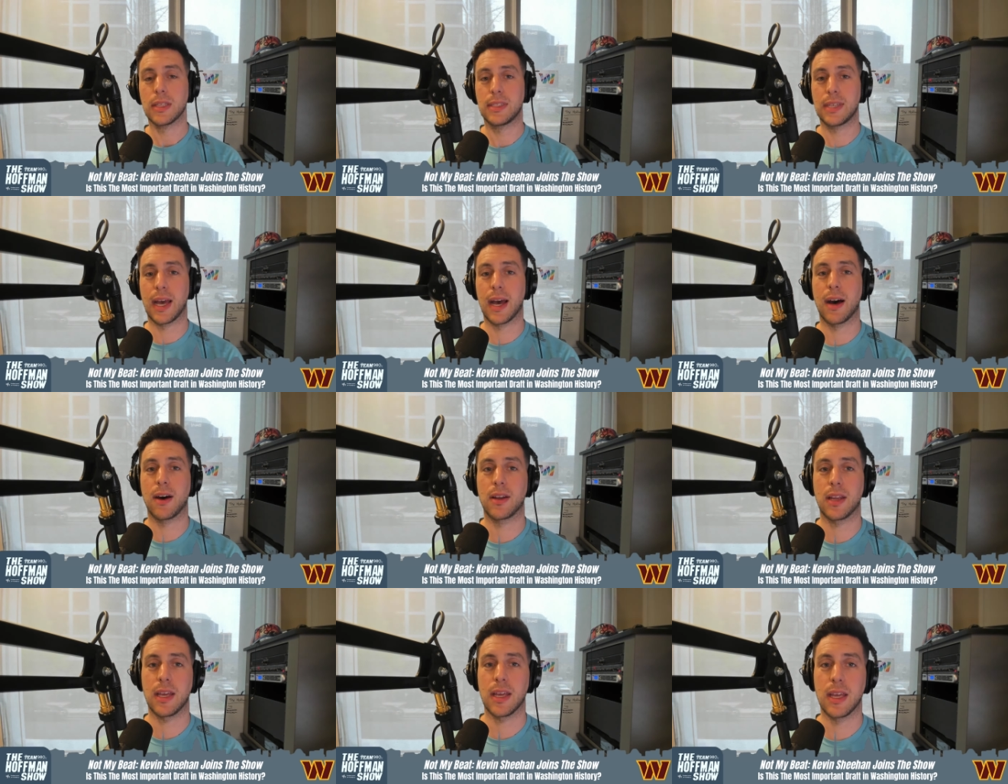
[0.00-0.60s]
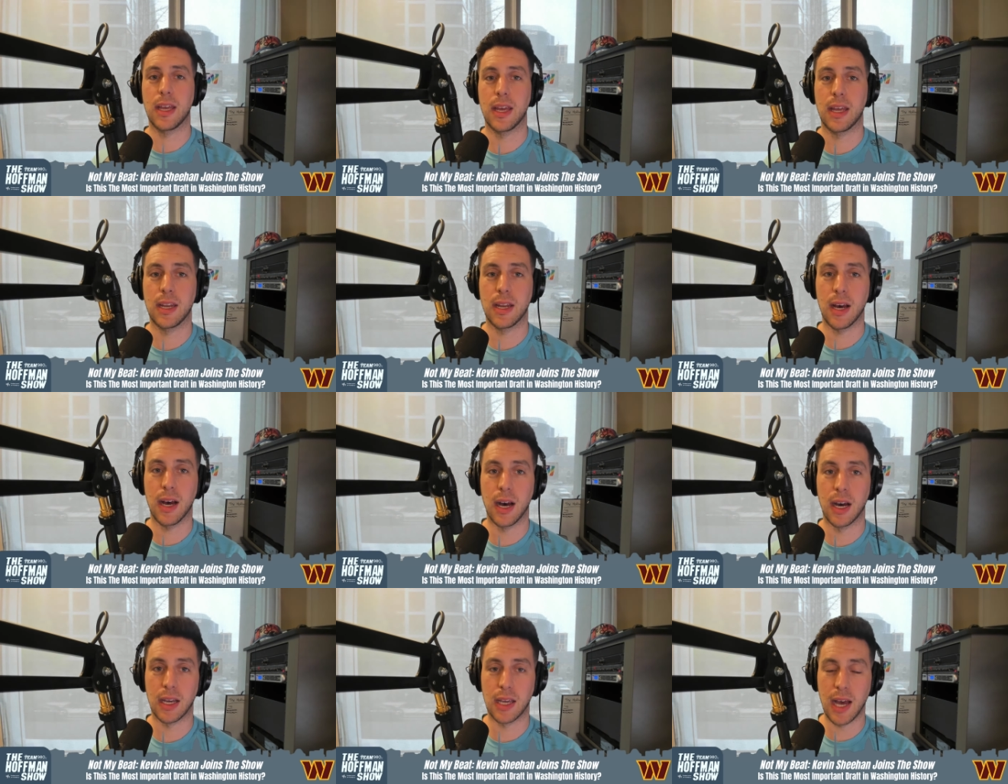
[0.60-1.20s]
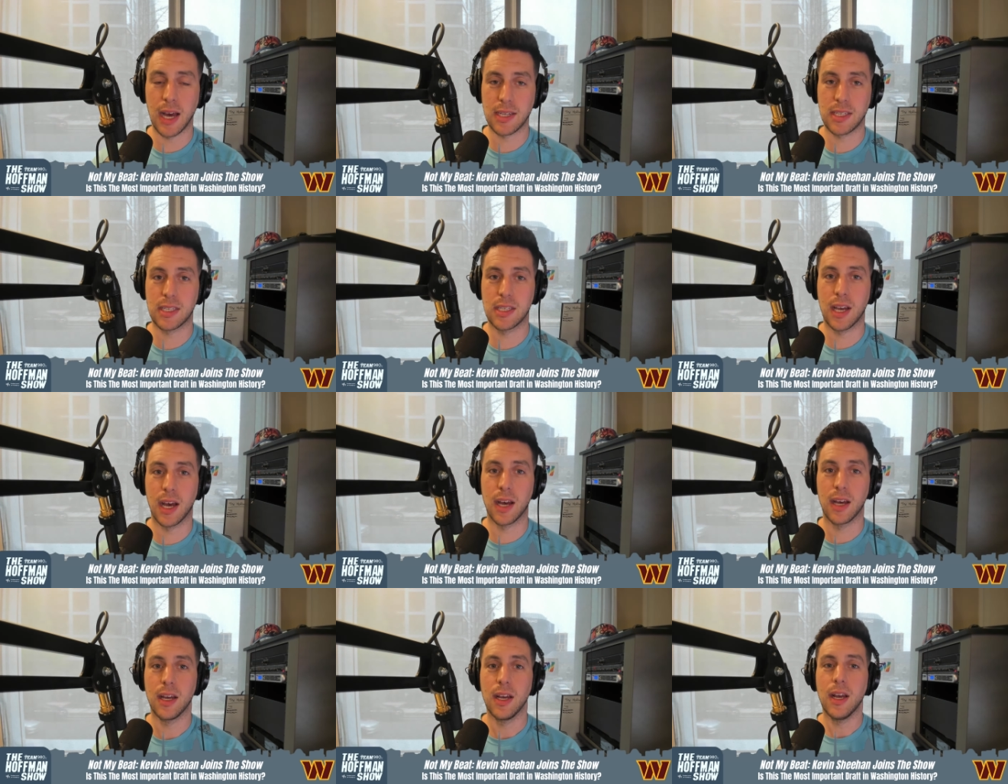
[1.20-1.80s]
down in
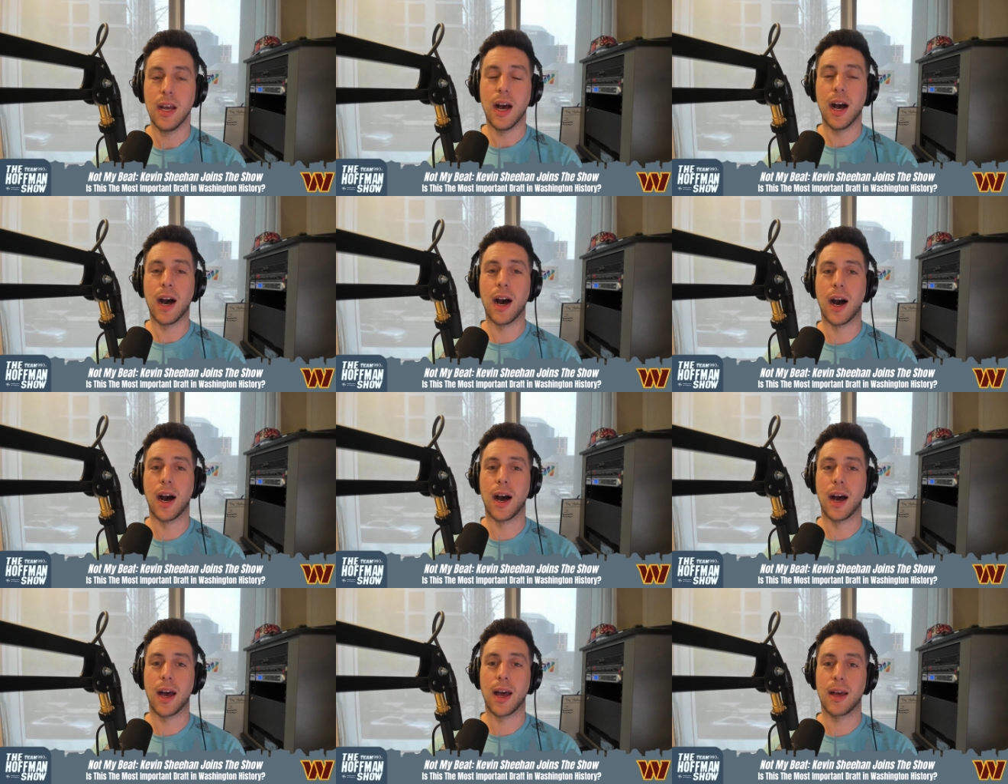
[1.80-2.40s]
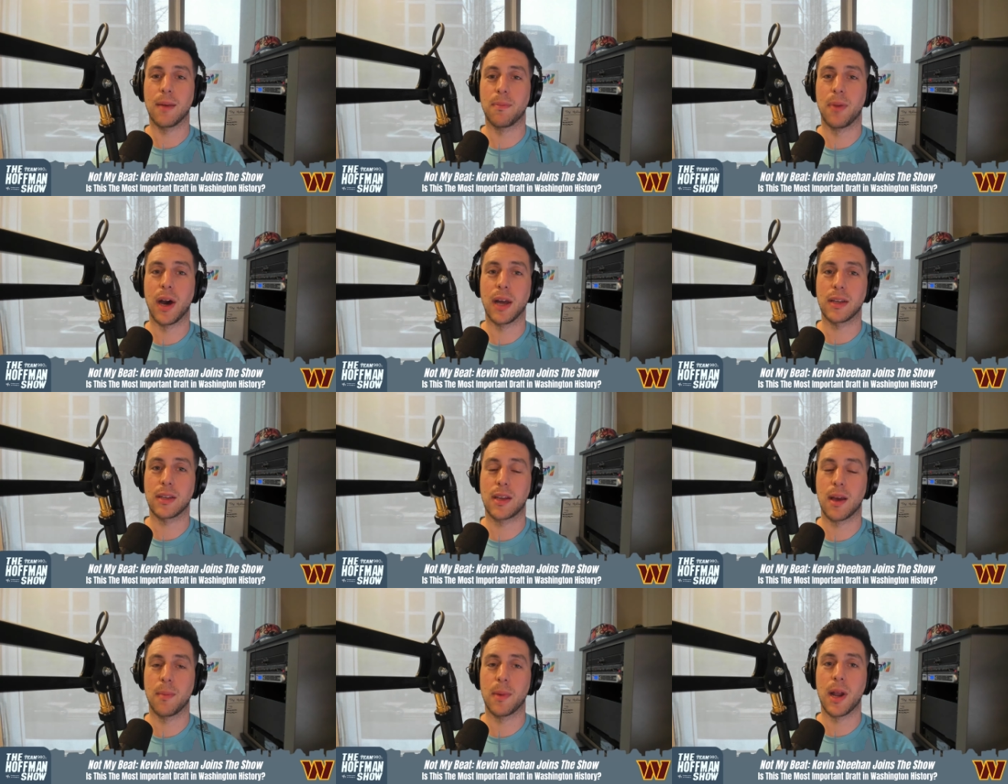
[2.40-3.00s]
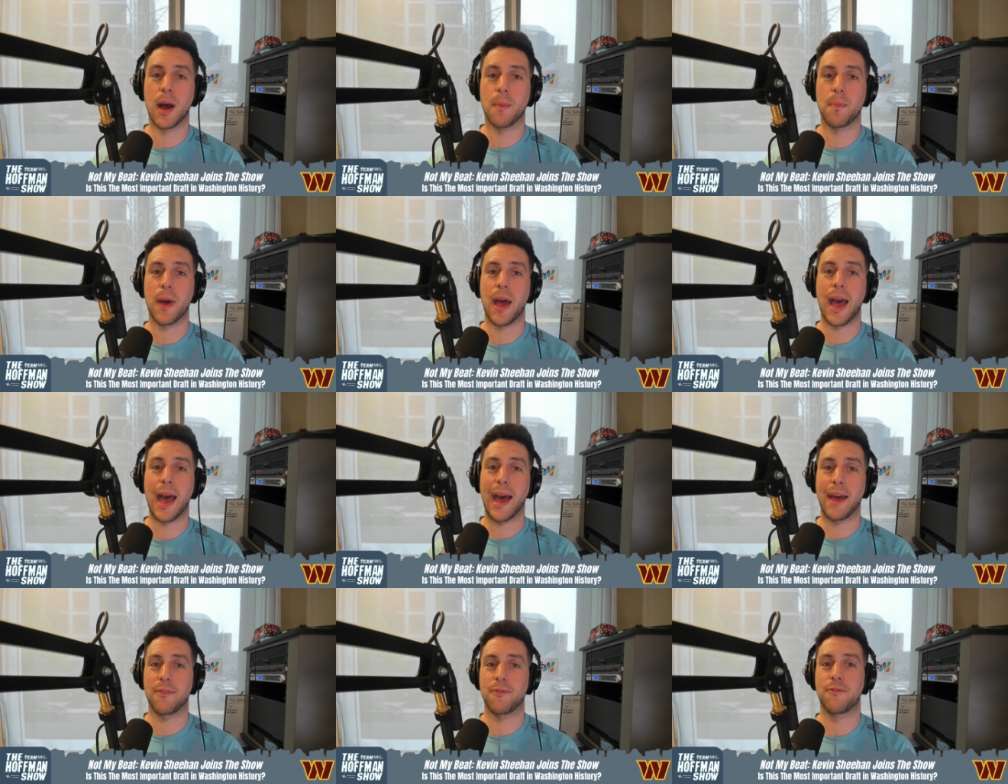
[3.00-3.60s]
Augusta. Uh, but coming up
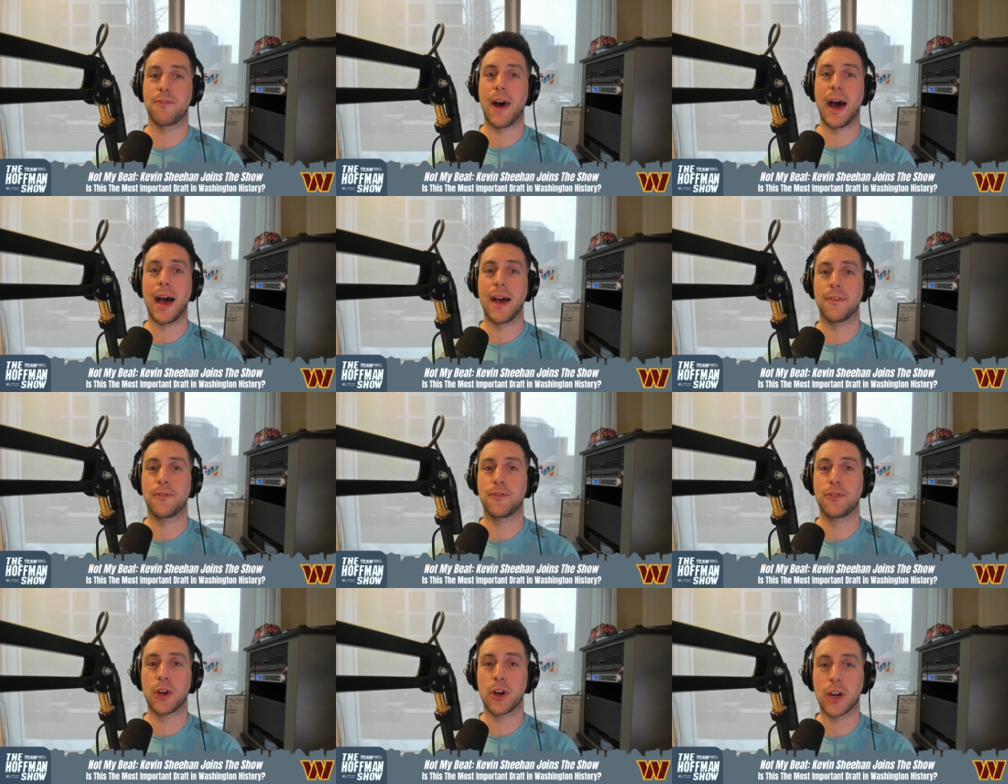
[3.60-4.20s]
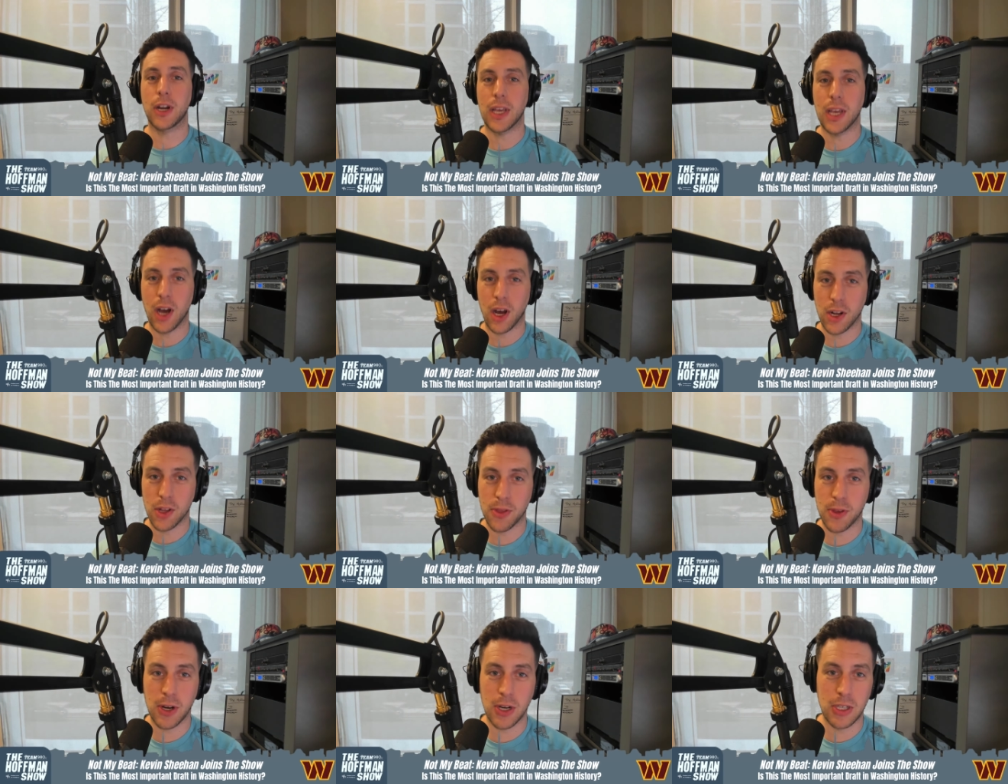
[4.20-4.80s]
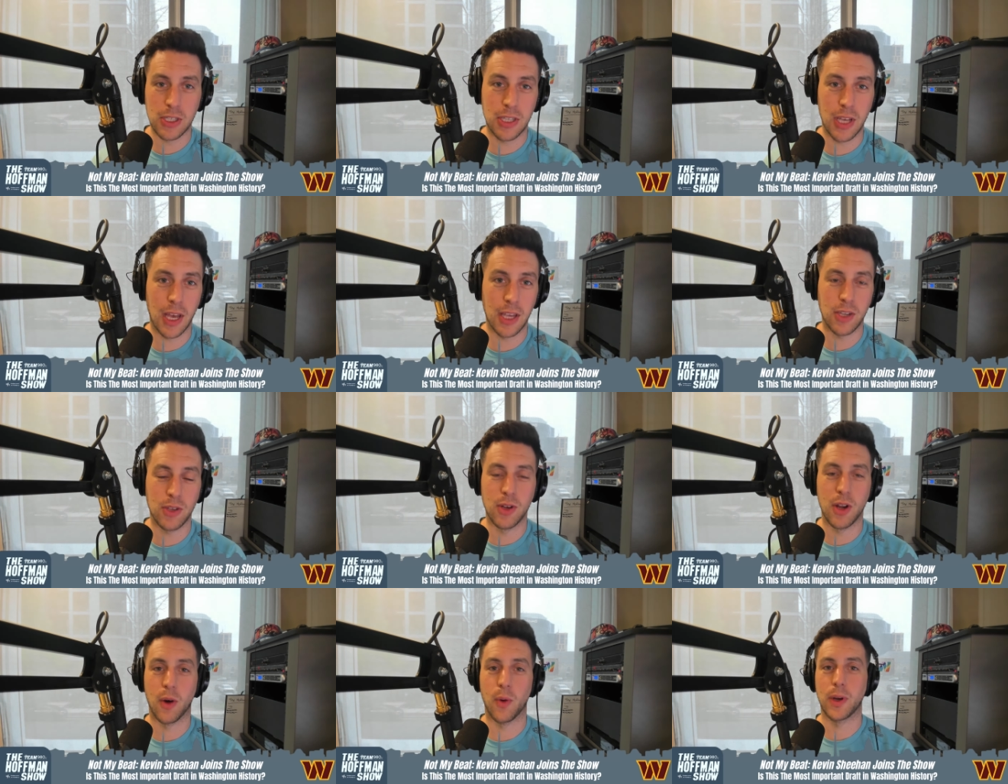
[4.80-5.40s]
at 5:30 on a Thursday,
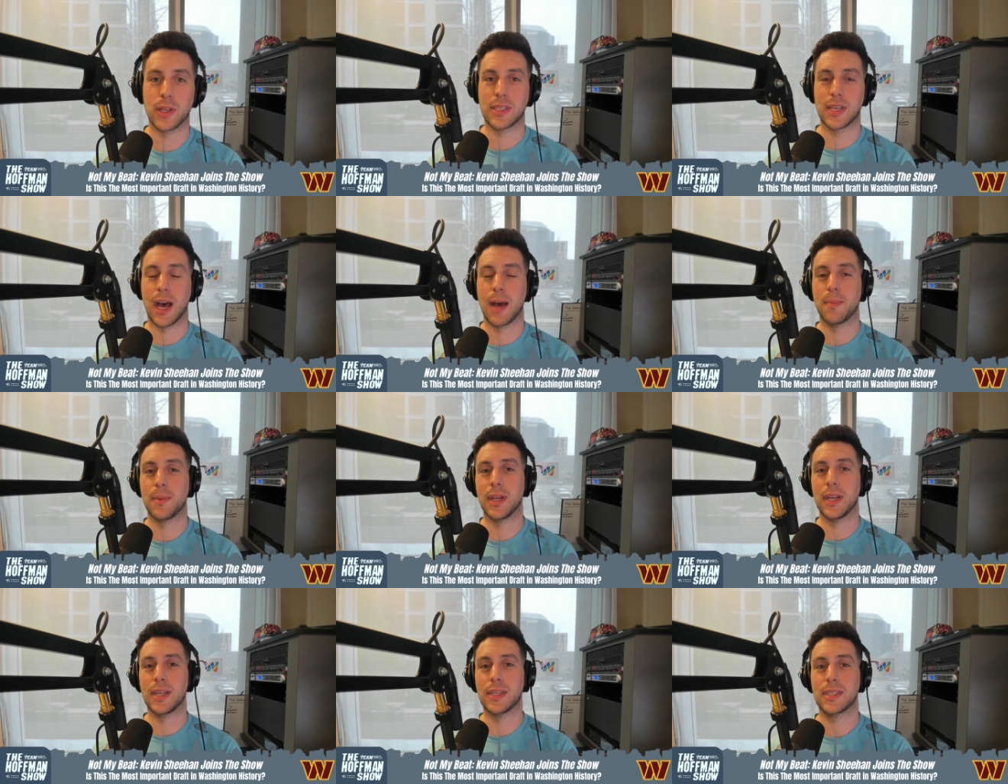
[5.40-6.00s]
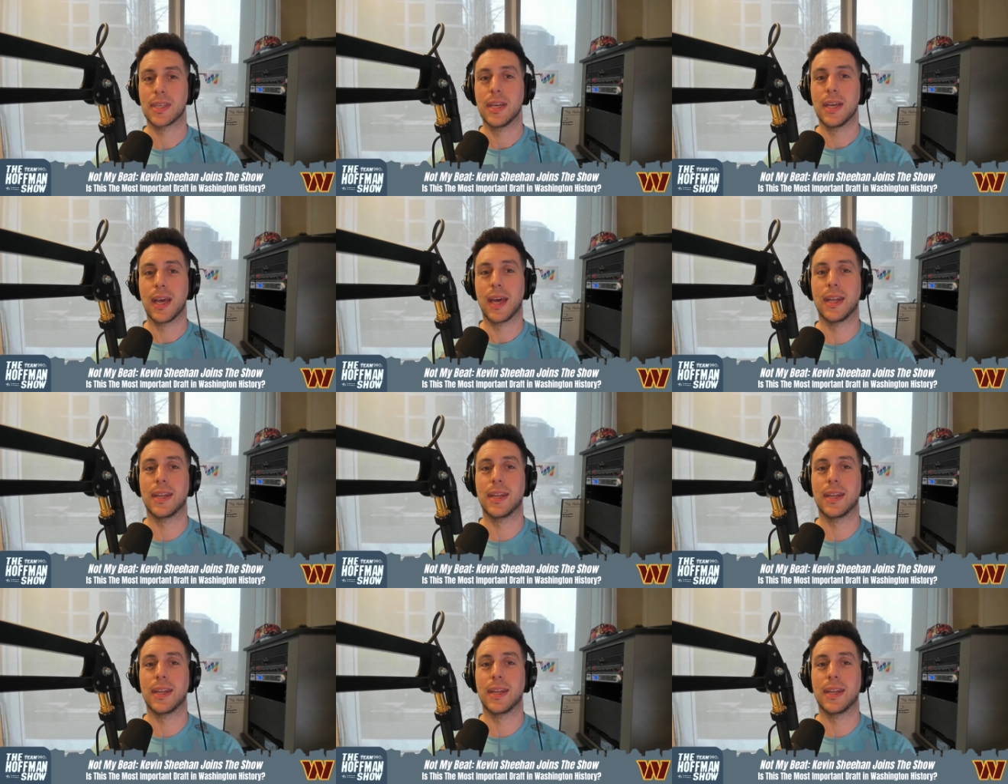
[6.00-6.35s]
you know what time it is.